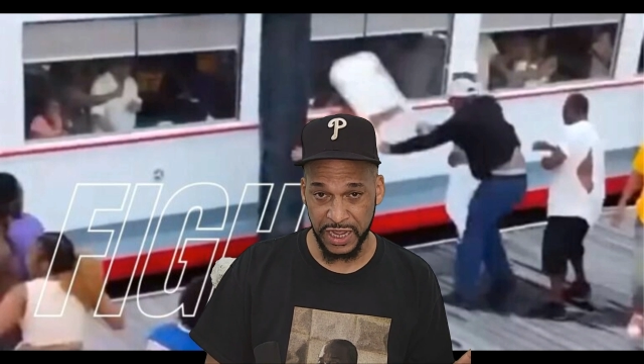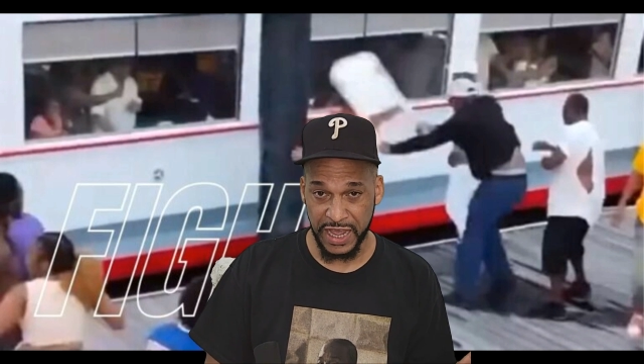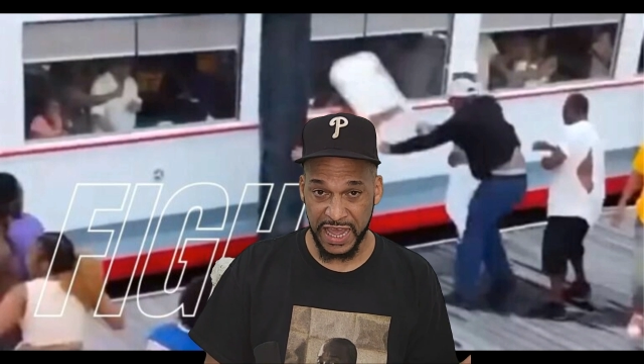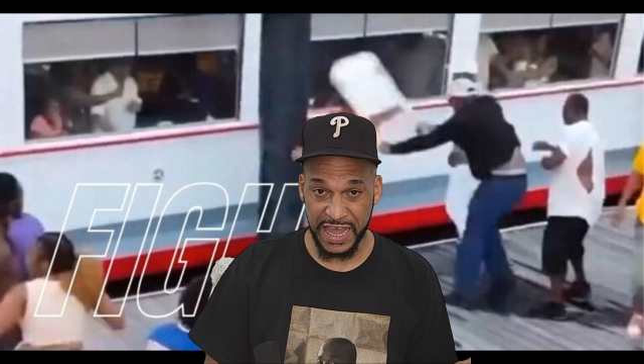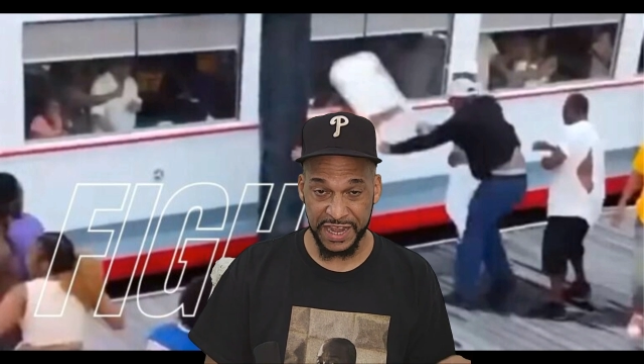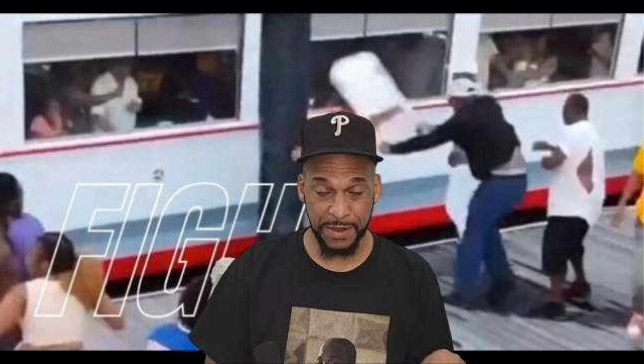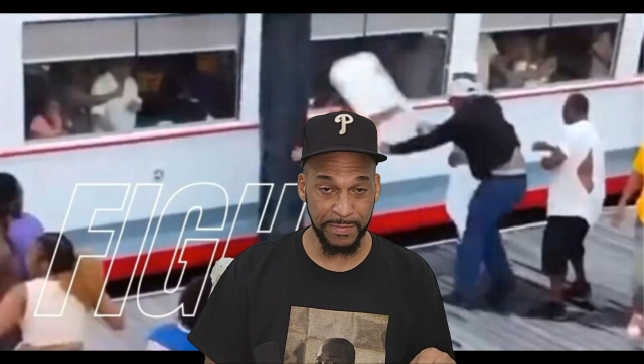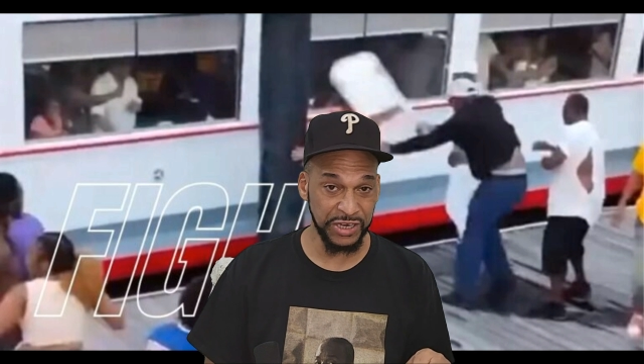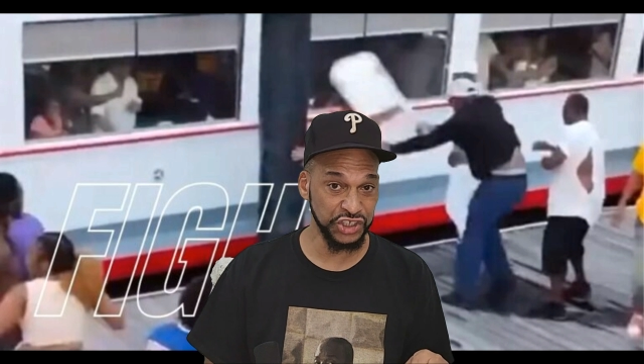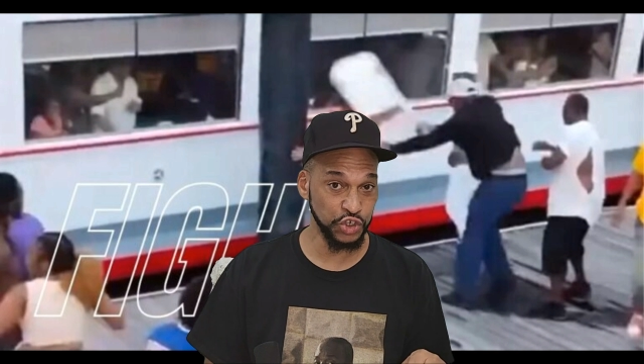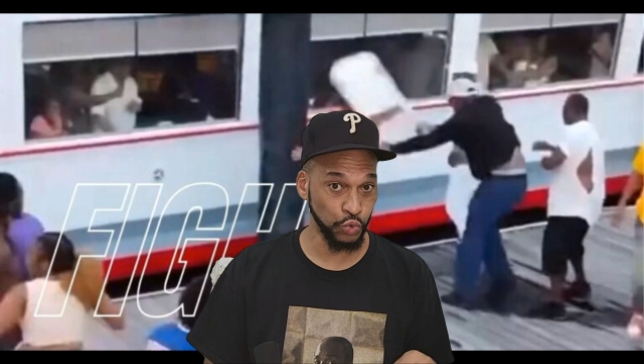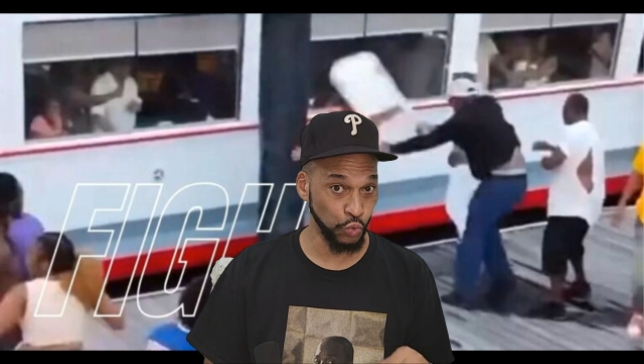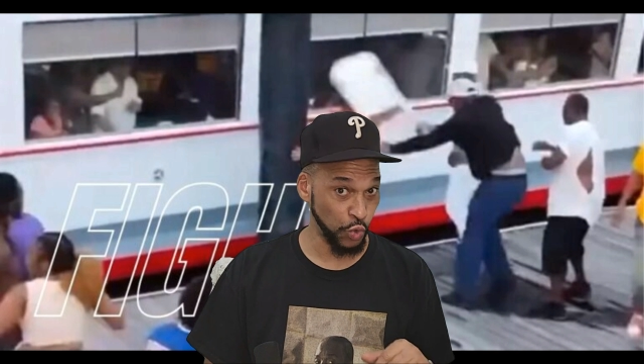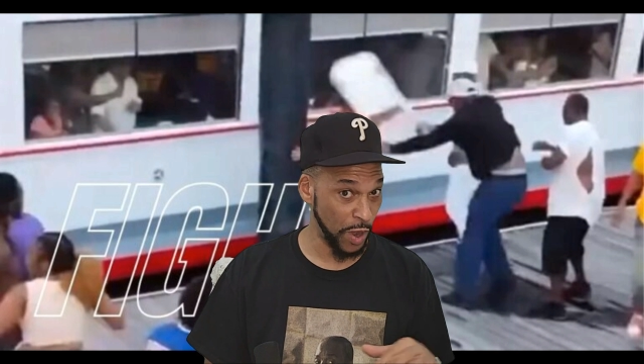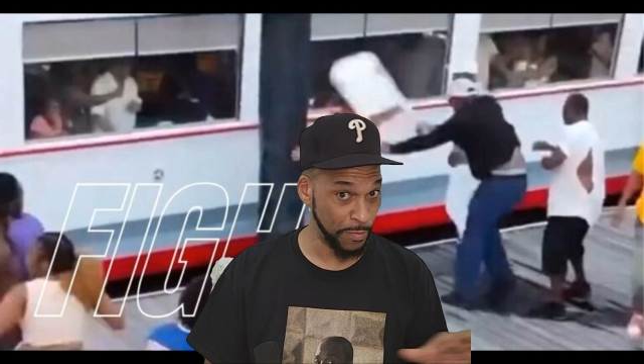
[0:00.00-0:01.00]
and a bunch of
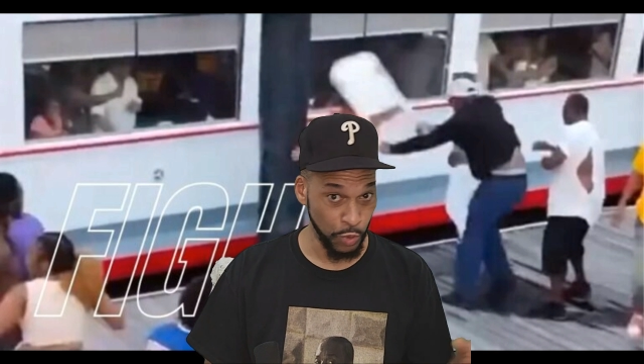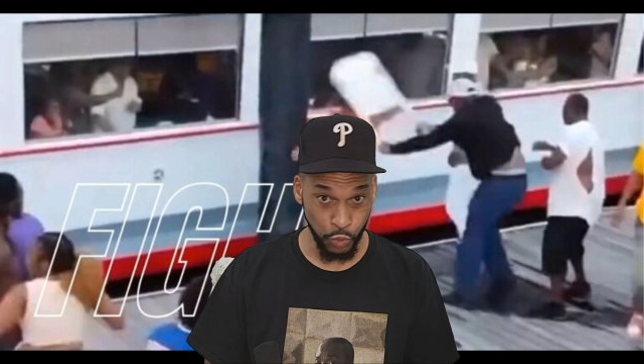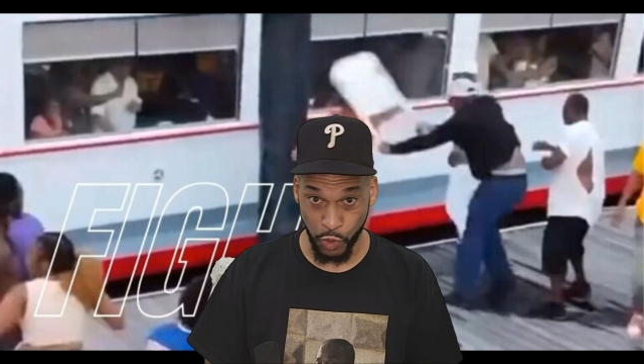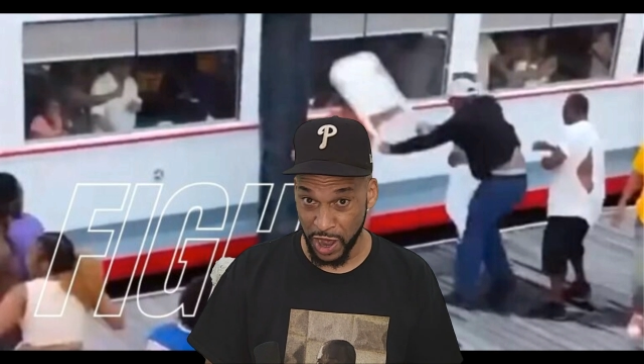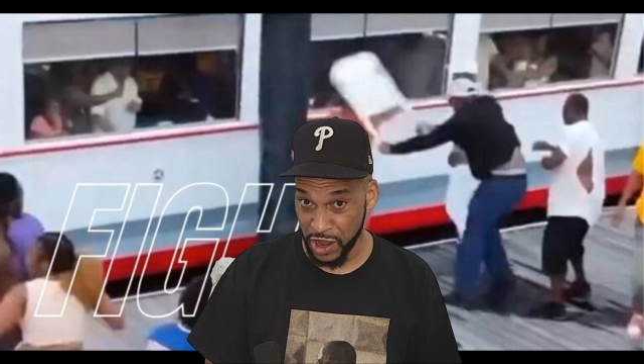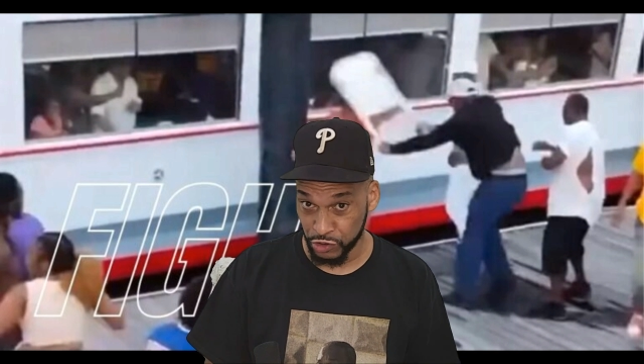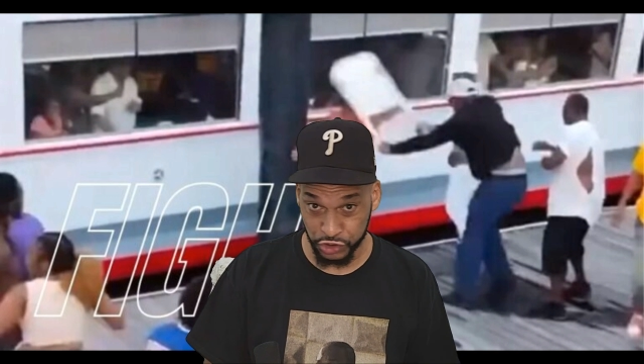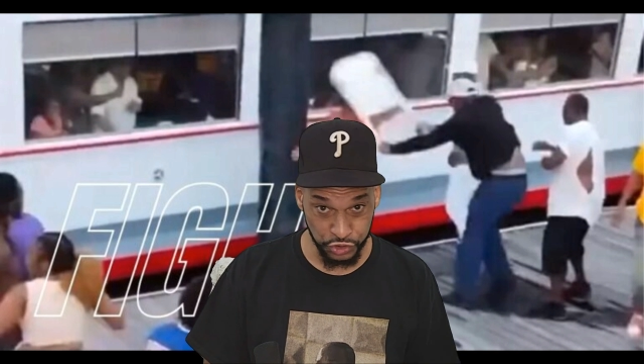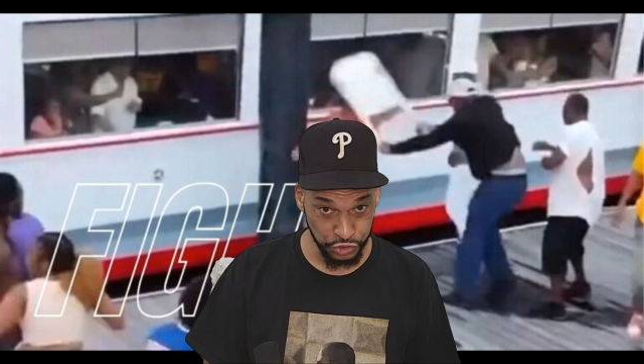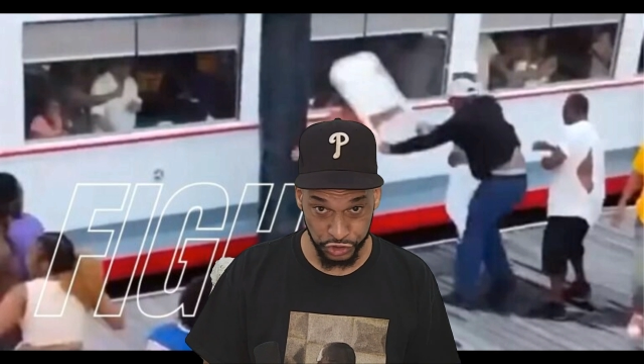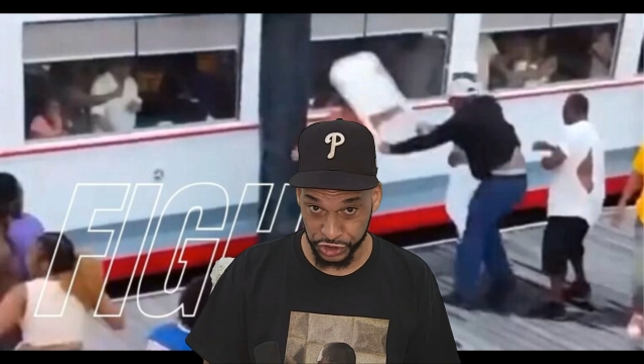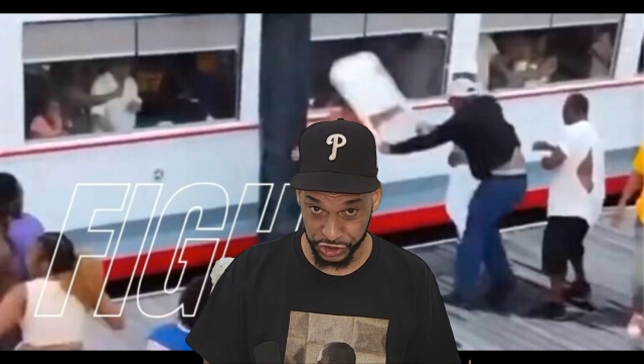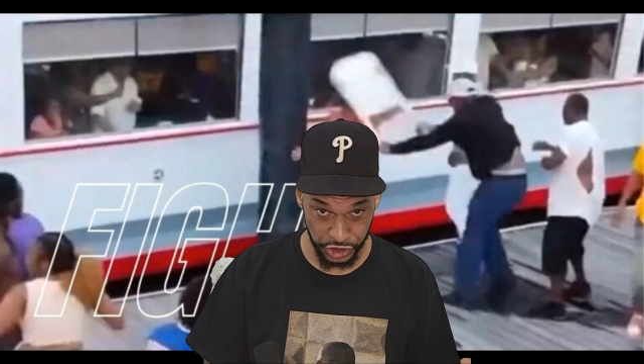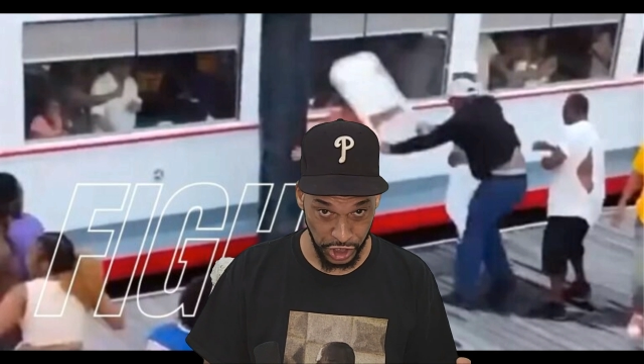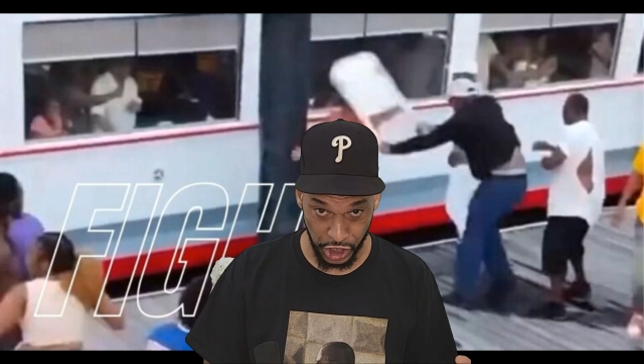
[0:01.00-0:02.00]
rebel
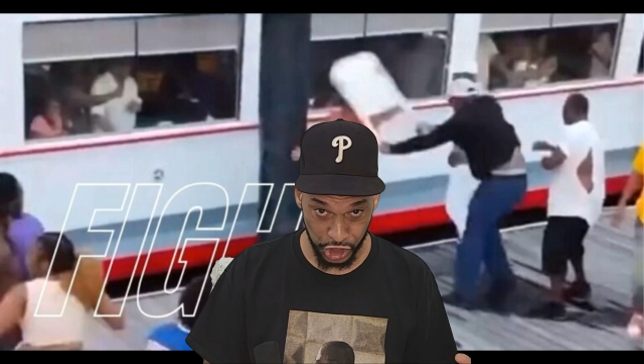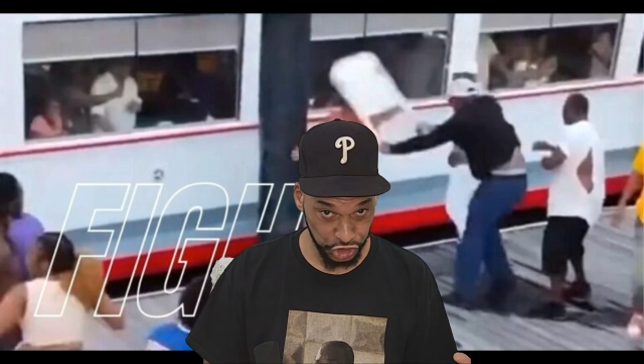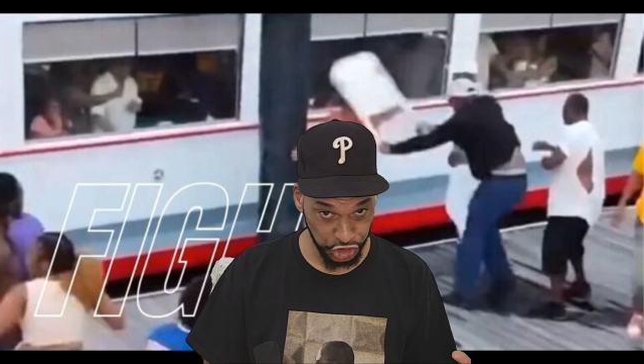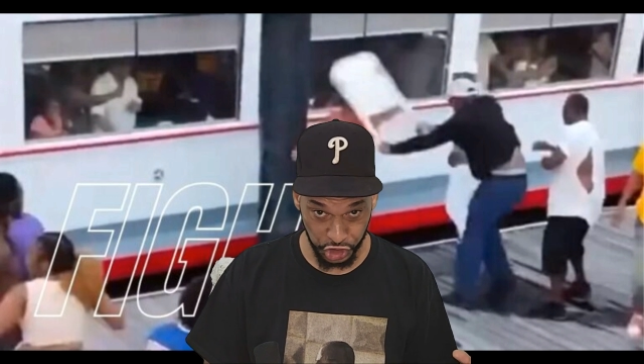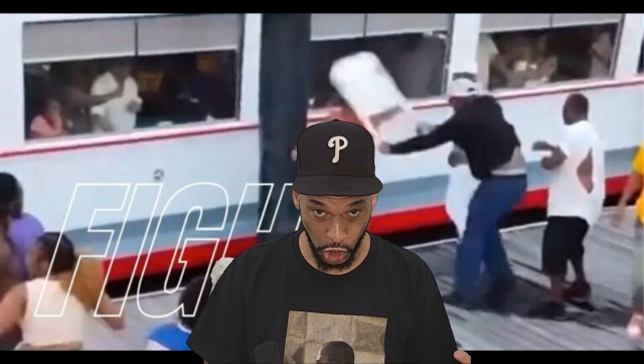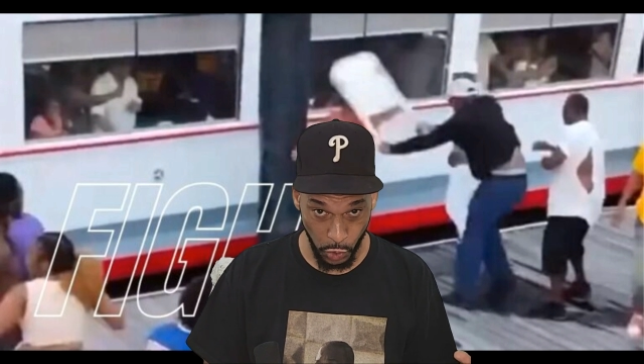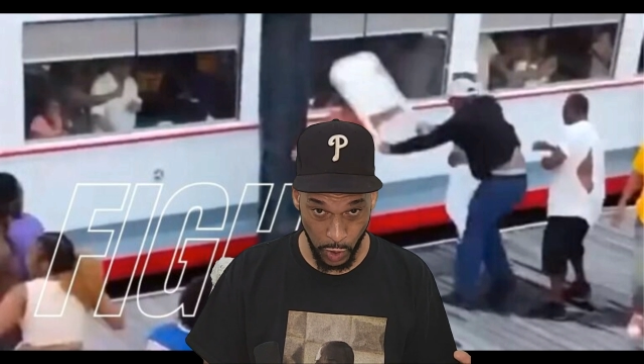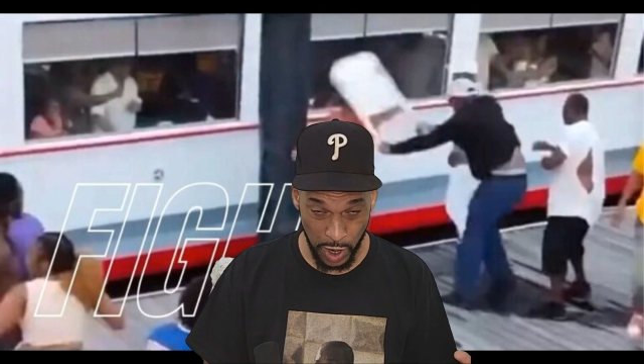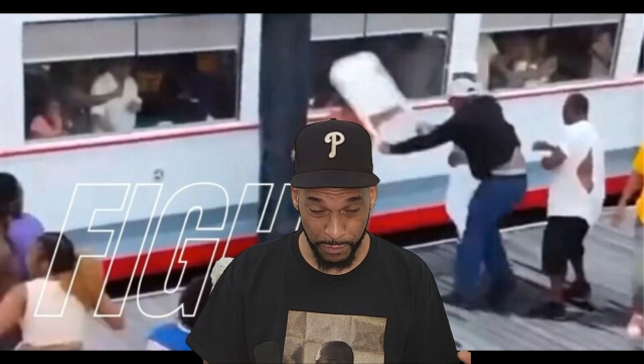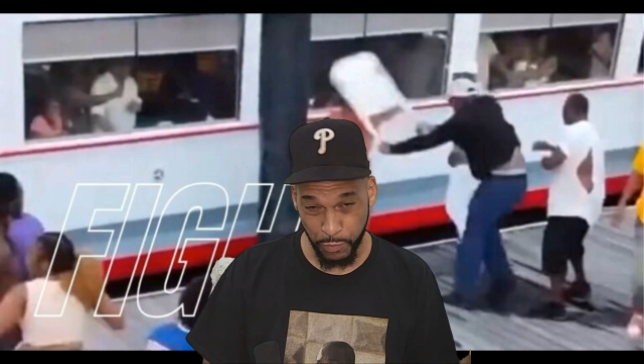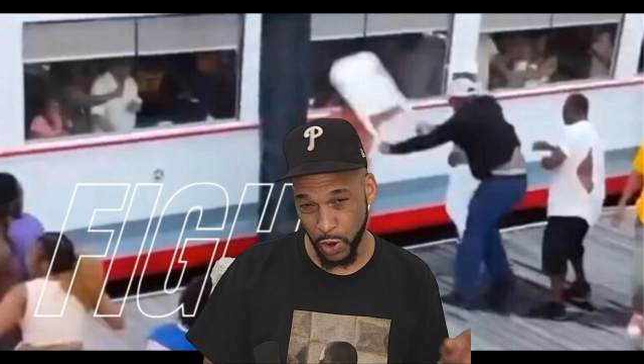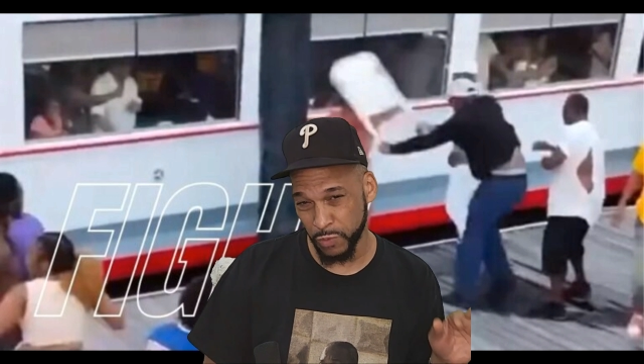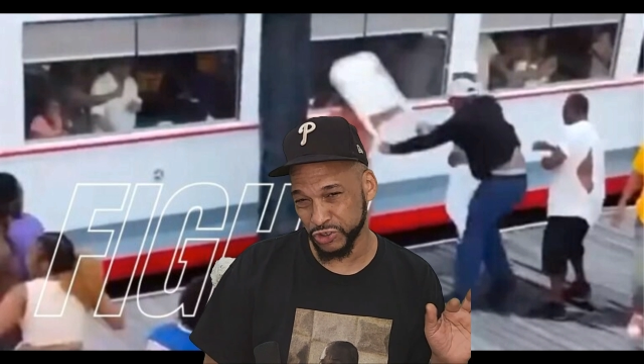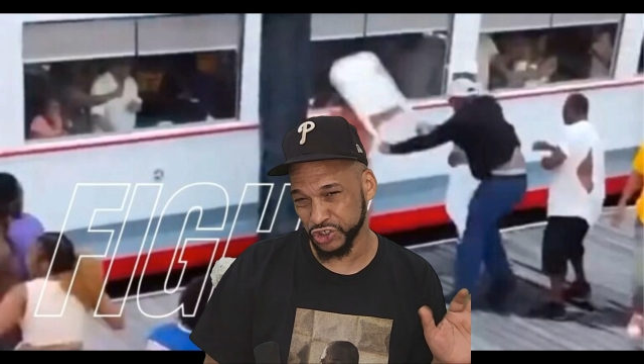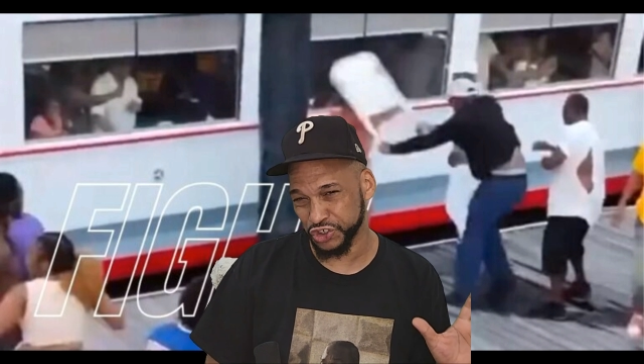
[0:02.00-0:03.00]
rousers show up.
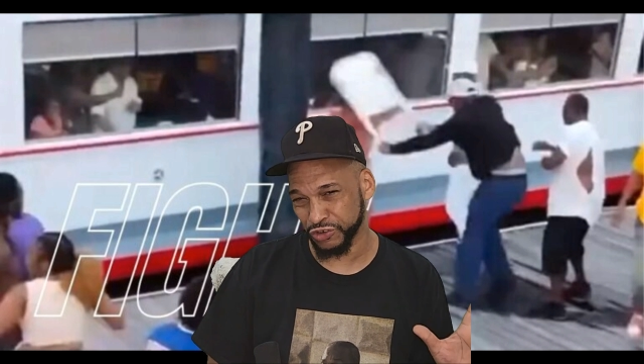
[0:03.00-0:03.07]
What was your